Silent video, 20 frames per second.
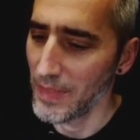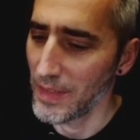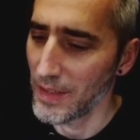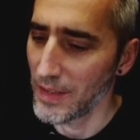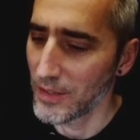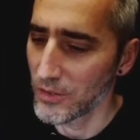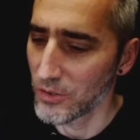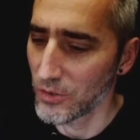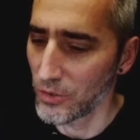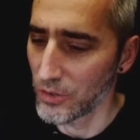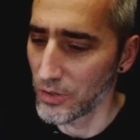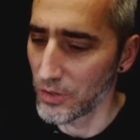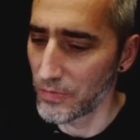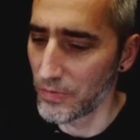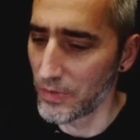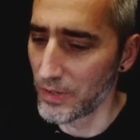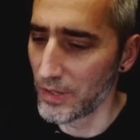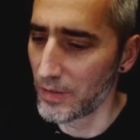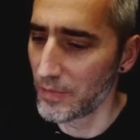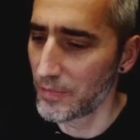sort of
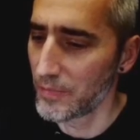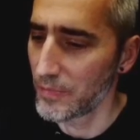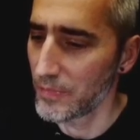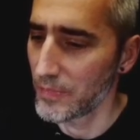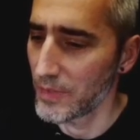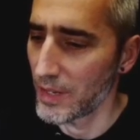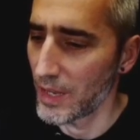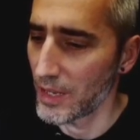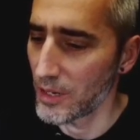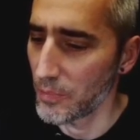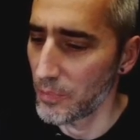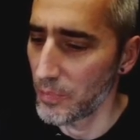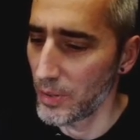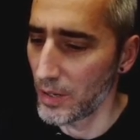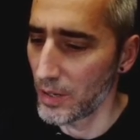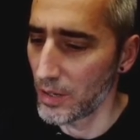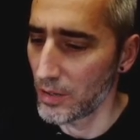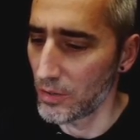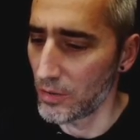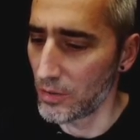a
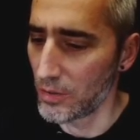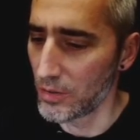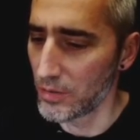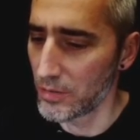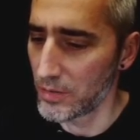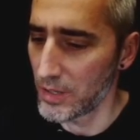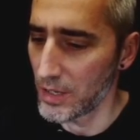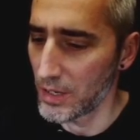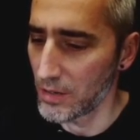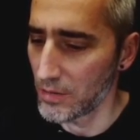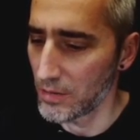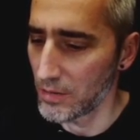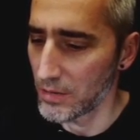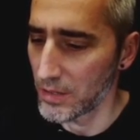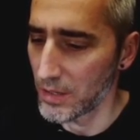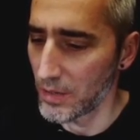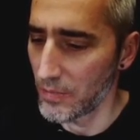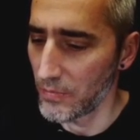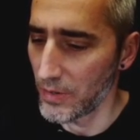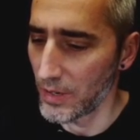caterpillar or digger or
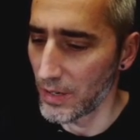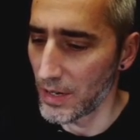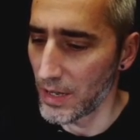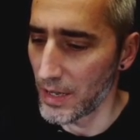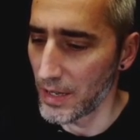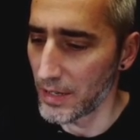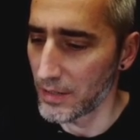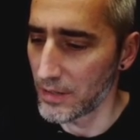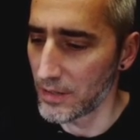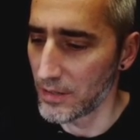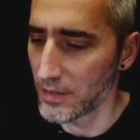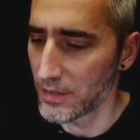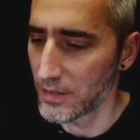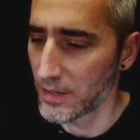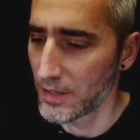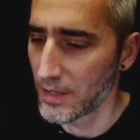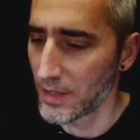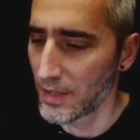something like this.